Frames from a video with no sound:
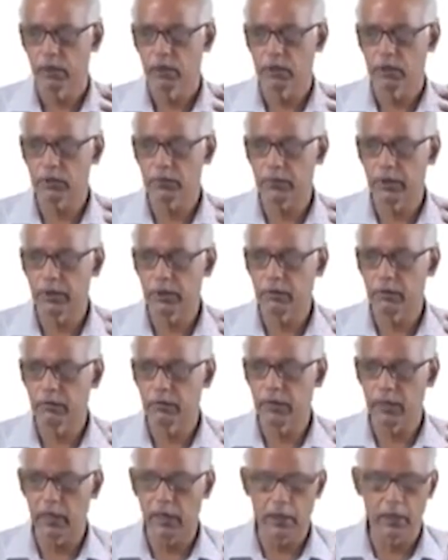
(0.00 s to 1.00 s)
speed
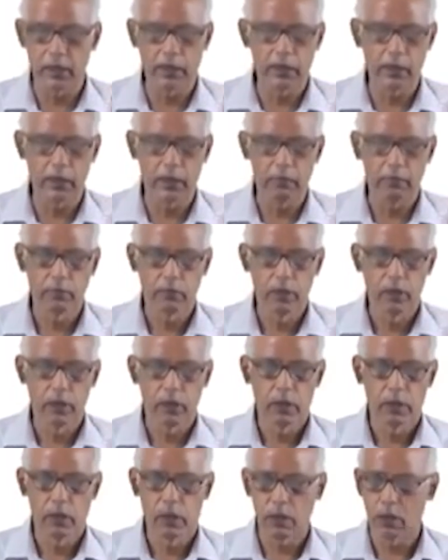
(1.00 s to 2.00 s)
behind a
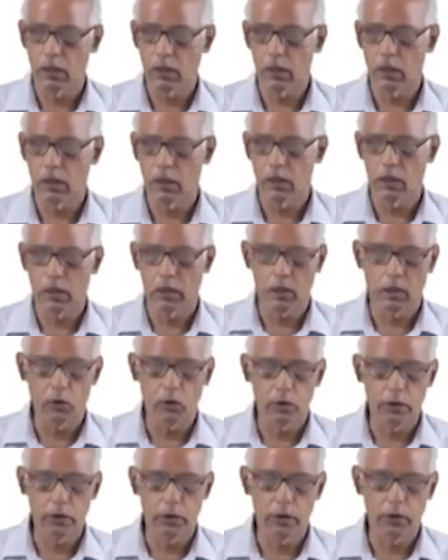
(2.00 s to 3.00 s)

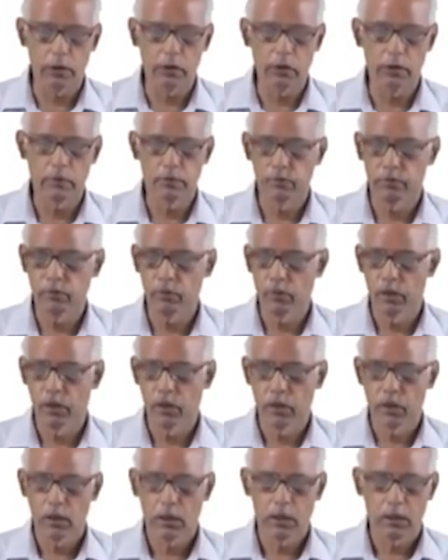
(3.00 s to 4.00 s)
grounded
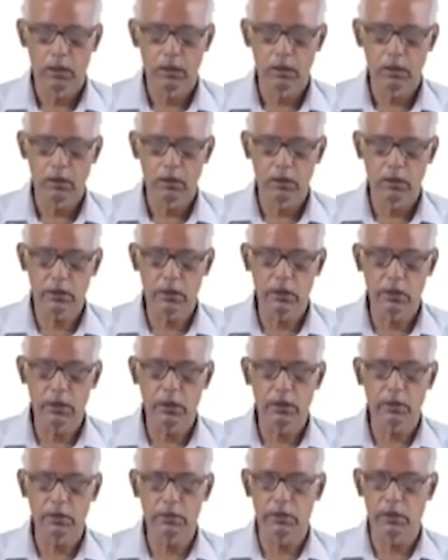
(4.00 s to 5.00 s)

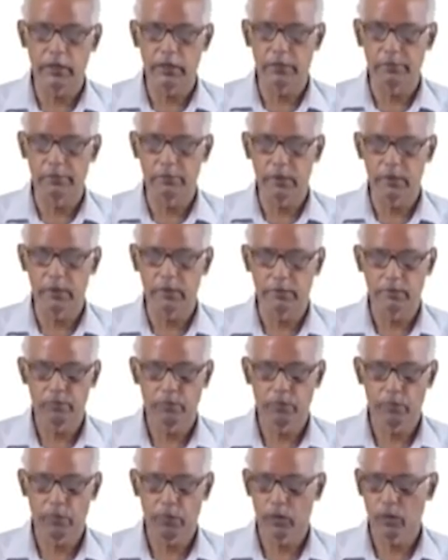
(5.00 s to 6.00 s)
shield shaped
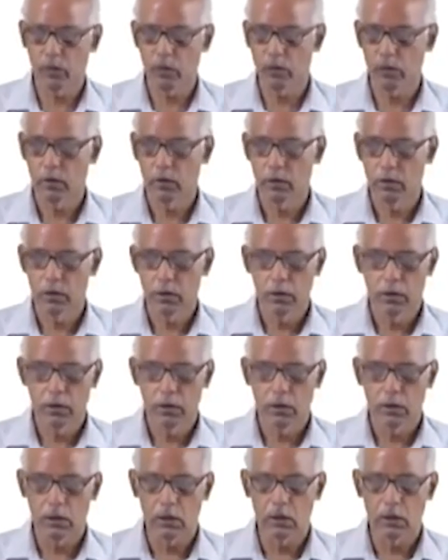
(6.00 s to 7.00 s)

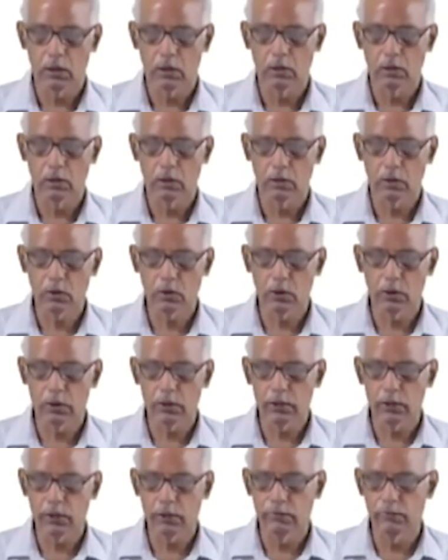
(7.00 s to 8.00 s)
so
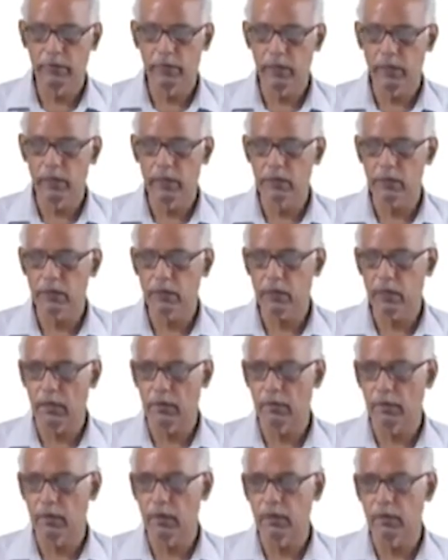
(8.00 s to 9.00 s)
that the vein is
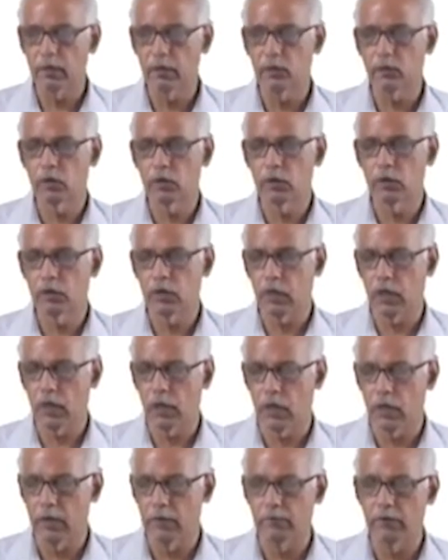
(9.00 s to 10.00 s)
covered during the
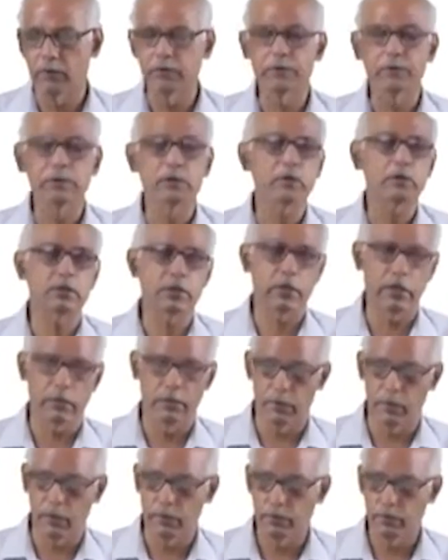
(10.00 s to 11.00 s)
half of its
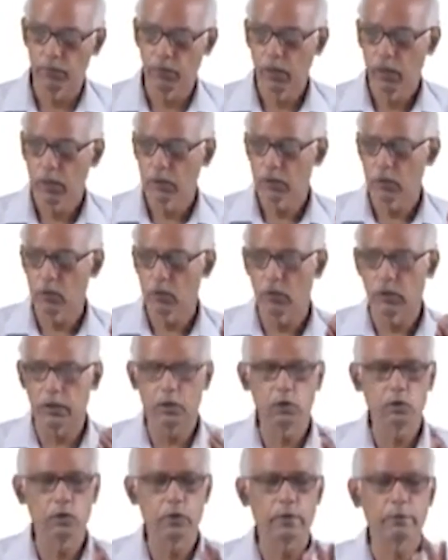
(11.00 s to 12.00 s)
travel. So
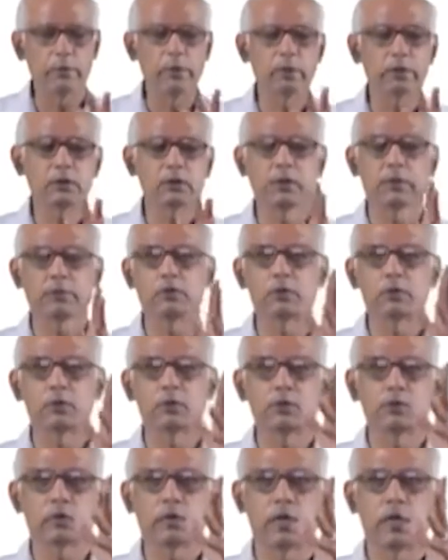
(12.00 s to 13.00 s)
what you happen, suppose
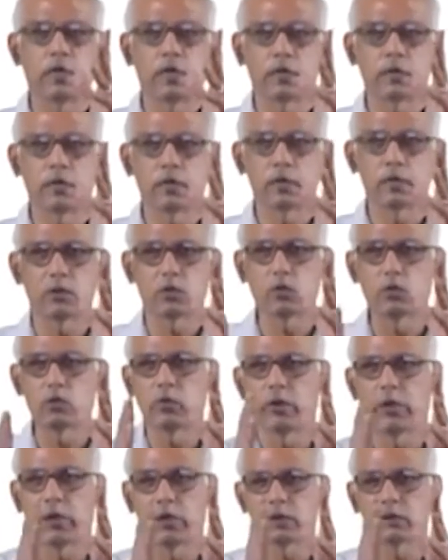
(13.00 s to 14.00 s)
you take
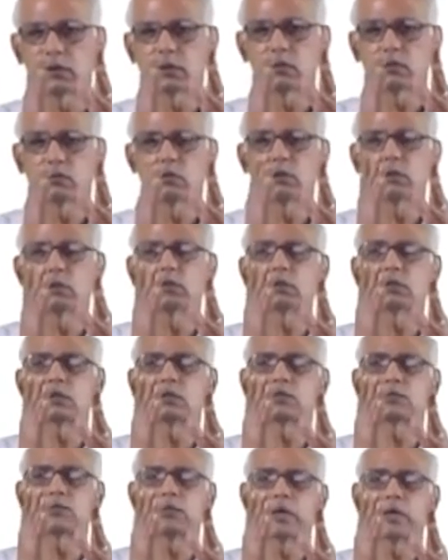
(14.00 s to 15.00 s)
two veins, so this
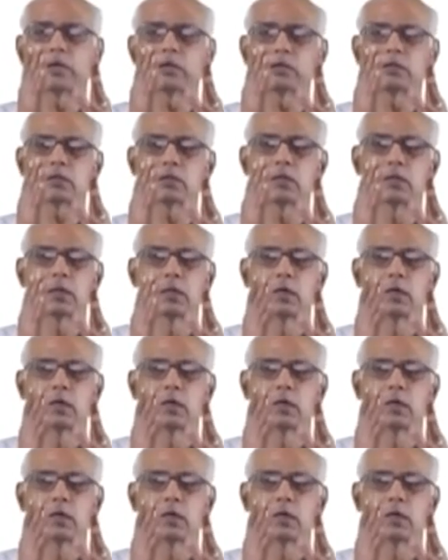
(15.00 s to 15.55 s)
is fixed